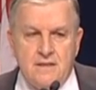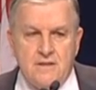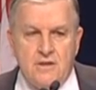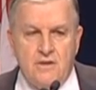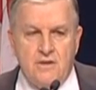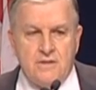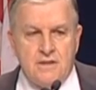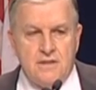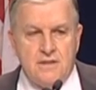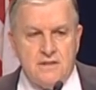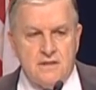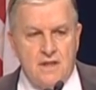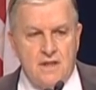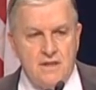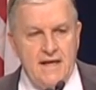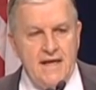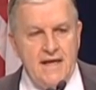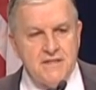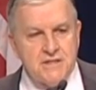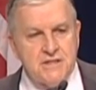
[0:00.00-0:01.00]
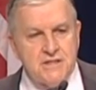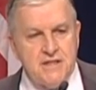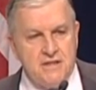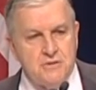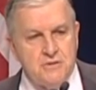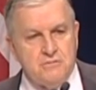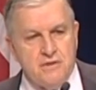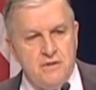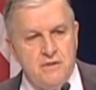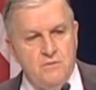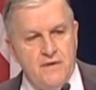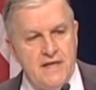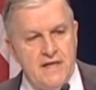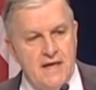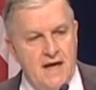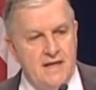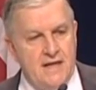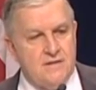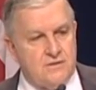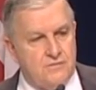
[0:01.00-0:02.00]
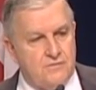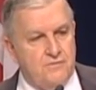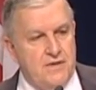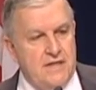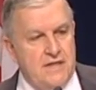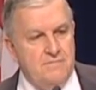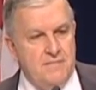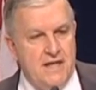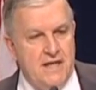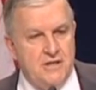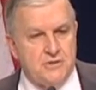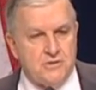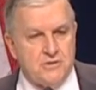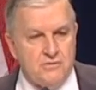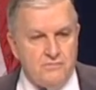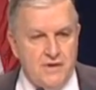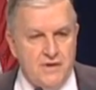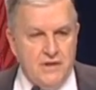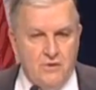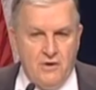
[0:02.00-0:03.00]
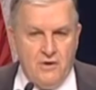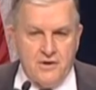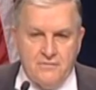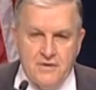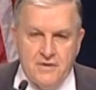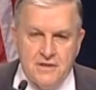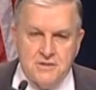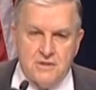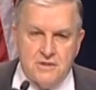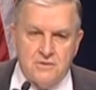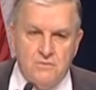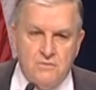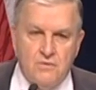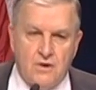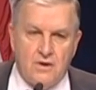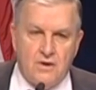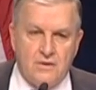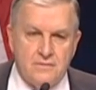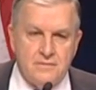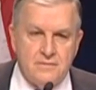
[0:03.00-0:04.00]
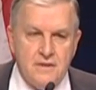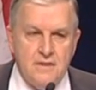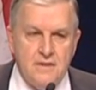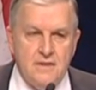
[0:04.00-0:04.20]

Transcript: You know, the last century, we had three major reorderings of the world.